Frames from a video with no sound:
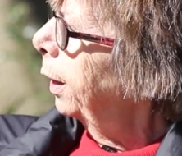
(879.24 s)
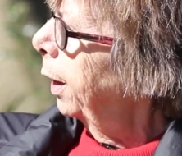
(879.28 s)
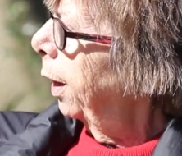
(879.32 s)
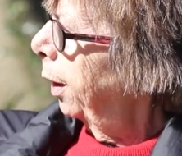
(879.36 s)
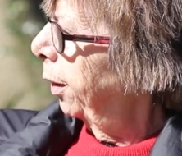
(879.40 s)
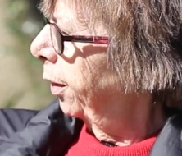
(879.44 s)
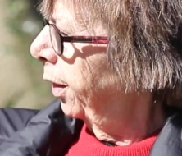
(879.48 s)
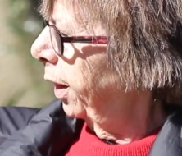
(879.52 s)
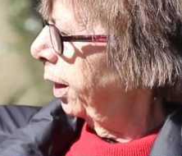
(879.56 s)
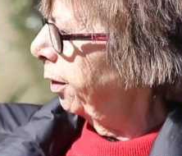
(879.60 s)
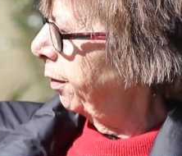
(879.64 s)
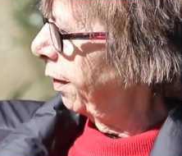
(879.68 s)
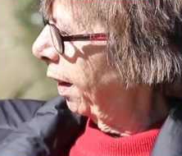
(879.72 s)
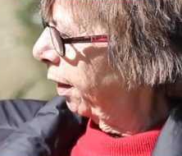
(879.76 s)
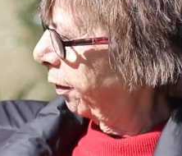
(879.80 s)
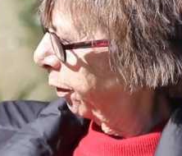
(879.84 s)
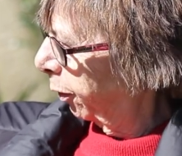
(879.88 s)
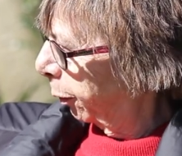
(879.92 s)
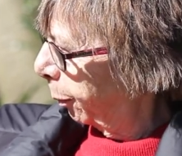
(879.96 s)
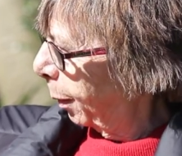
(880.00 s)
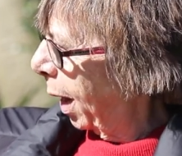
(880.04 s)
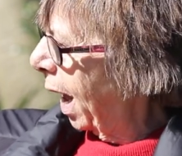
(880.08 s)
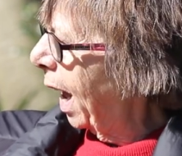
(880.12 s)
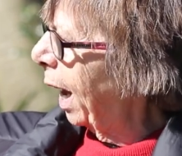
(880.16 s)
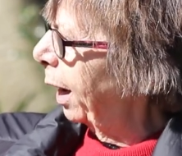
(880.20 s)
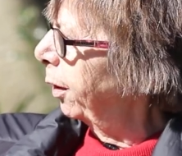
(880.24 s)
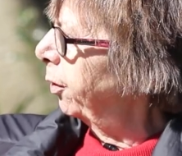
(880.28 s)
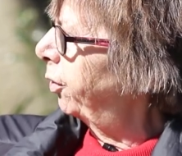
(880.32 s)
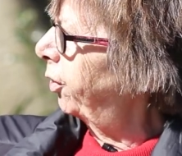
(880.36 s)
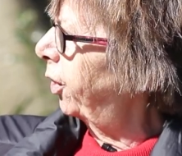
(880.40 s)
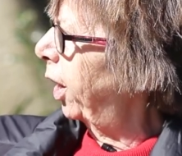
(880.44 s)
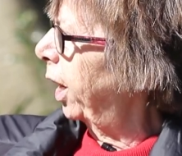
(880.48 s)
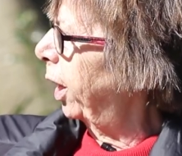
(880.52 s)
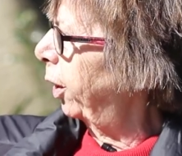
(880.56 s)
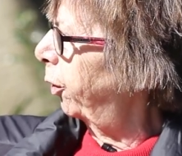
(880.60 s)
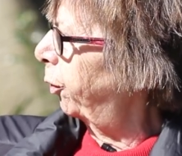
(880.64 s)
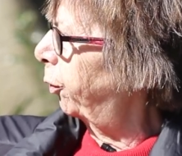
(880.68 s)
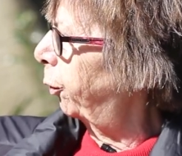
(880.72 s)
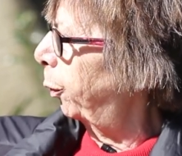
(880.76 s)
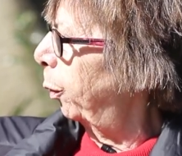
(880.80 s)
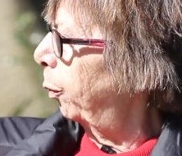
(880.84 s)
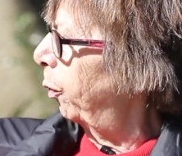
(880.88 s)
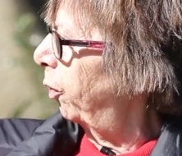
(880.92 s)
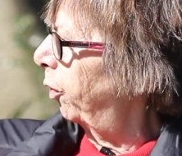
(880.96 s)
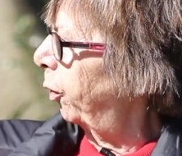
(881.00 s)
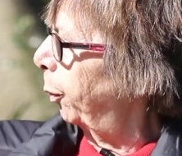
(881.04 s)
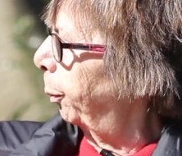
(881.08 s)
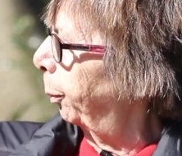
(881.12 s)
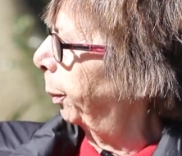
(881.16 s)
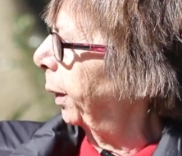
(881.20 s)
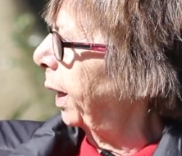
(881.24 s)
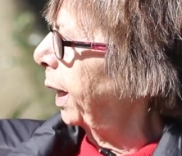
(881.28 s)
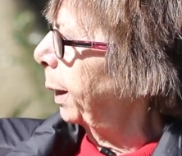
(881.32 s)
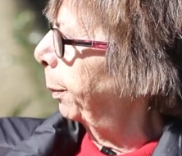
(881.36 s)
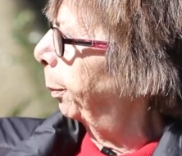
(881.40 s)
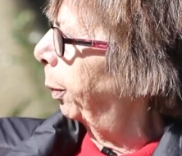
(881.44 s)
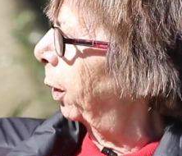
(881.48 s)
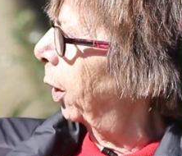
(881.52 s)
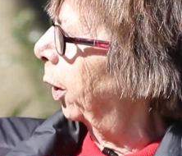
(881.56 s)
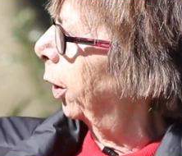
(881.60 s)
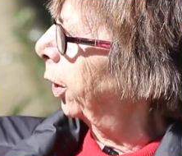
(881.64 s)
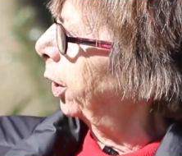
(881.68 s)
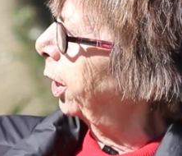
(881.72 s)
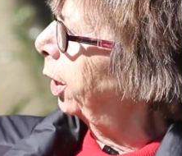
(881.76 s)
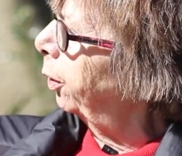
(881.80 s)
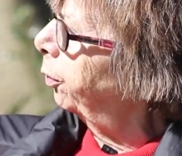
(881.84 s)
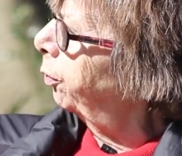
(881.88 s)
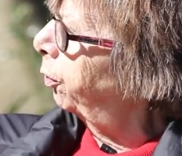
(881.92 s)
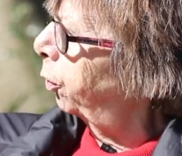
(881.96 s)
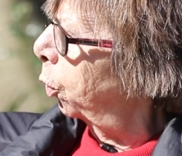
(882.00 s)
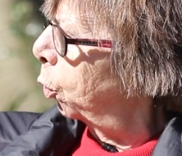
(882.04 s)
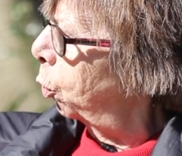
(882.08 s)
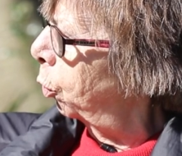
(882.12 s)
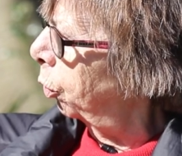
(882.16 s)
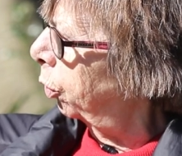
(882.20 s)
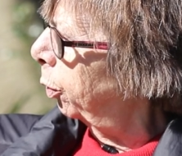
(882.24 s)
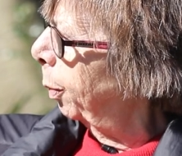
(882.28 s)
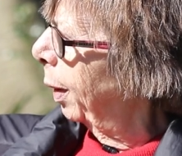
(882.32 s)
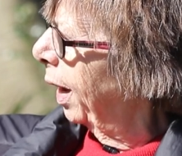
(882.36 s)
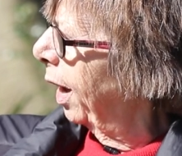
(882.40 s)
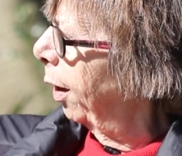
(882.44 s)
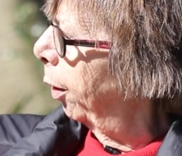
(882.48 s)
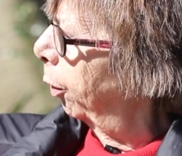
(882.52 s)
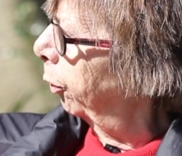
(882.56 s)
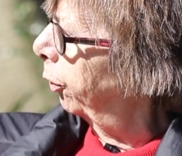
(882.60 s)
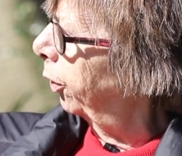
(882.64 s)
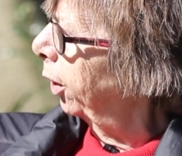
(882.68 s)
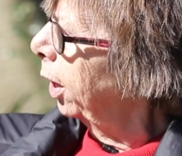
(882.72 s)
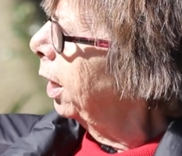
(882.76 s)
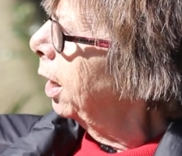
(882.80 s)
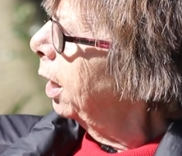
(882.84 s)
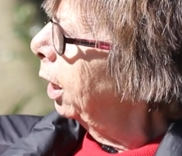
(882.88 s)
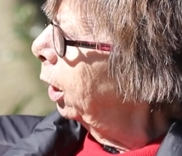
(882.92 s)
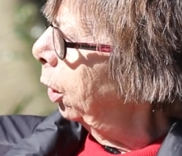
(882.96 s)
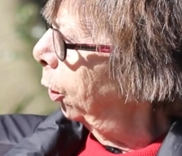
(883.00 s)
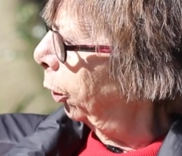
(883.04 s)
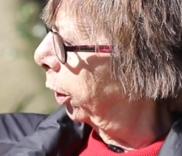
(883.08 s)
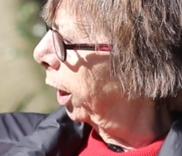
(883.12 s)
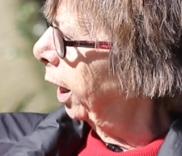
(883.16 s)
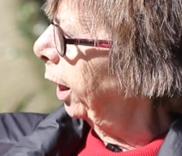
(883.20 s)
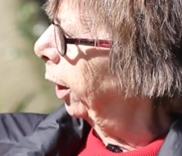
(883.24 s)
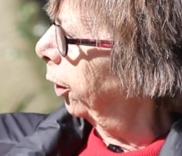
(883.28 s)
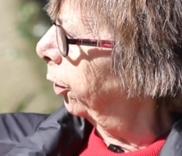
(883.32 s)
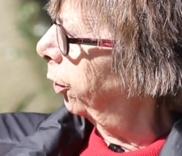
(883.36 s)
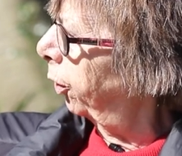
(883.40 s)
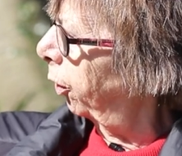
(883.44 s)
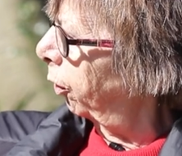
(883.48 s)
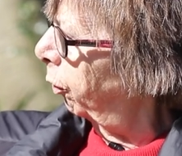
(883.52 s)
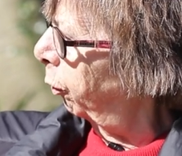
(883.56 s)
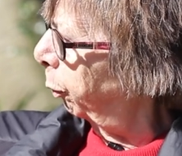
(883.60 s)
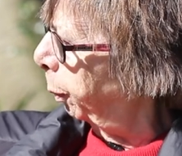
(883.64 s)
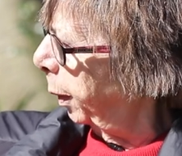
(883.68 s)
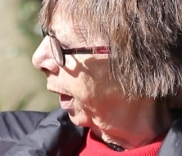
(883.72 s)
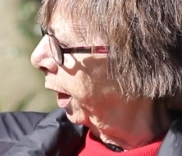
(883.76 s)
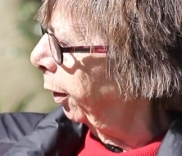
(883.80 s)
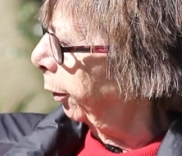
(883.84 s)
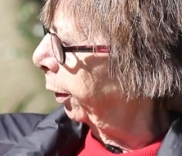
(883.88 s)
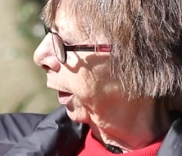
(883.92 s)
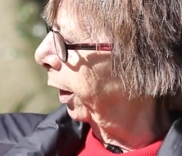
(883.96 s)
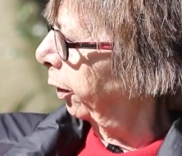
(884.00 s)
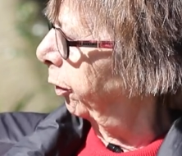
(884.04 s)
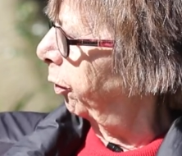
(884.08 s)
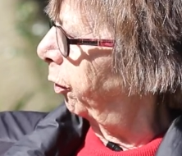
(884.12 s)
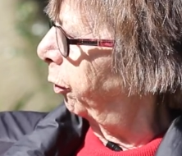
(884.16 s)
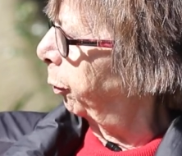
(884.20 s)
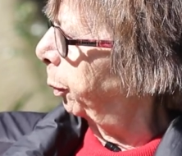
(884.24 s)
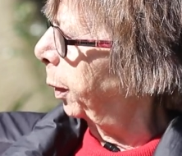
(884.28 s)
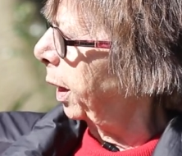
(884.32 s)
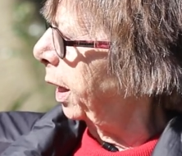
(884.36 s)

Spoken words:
I think you've had some handshakes from some people, and you've talked about looking at experienced